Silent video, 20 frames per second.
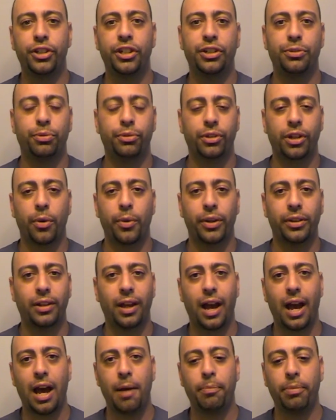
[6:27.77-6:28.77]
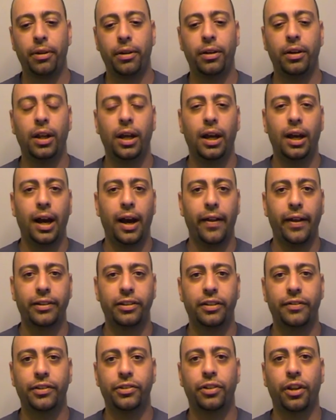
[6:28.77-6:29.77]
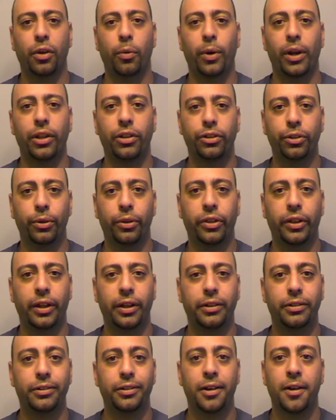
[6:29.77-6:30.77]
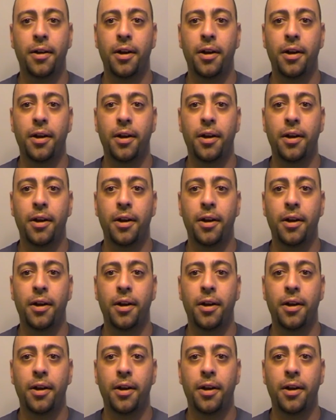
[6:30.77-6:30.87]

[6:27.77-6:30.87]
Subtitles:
This was going to happen. I like to see if there's another way to do things.